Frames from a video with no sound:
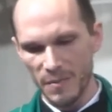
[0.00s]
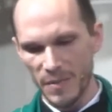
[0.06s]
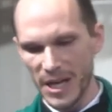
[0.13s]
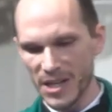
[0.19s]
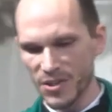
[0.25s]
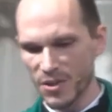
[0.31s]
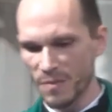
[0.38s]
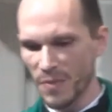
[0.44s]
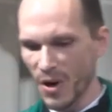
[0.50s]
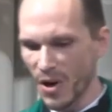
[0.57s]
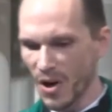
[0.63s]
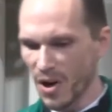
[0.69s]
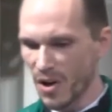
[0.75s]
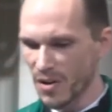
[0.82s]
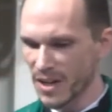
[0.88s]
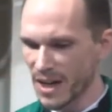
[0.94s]
Pastor
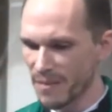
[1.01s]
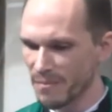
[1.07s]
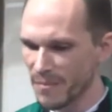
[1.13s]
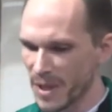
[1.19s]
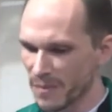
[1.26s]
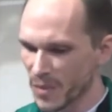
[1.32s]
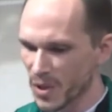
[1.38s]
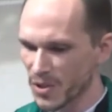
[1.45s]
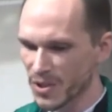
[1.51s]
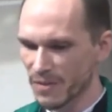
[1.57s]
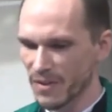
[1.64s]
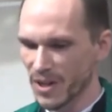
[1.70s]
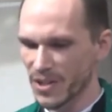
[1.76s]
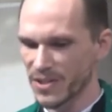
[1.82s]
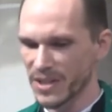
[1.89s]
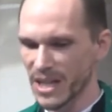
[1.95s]
Paul got members of
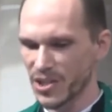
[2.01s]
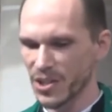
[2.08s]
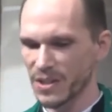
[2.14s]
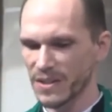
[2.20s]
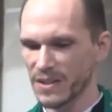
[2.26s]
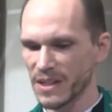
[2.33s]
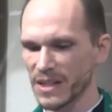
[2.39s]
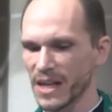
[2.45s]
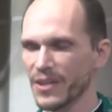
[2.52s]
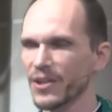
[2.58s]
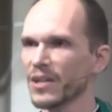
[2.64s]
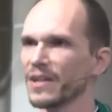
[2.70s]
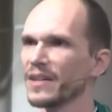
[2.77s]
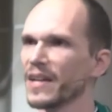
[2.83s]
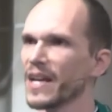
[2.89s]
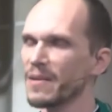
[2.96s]
our sessions
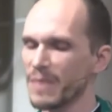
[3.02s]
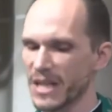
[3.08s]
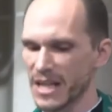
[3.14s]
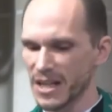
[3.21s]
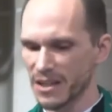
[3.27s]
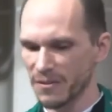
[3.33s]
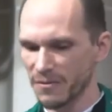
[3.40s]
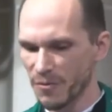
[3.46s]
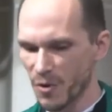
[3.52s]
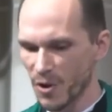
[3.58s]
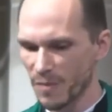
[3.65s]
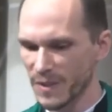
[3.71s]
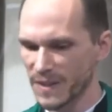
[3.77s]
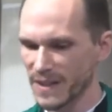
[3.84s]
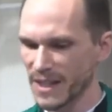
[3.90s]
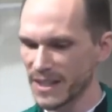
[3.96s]
together, and they began to
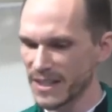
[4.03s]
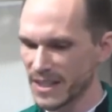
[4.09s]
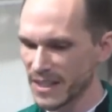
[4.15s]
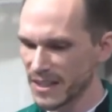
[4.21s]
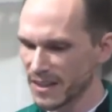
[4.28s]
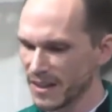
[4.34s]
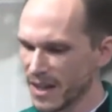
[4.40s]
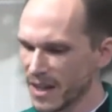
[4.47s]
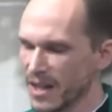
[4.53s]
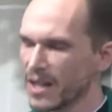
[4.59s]
form this idea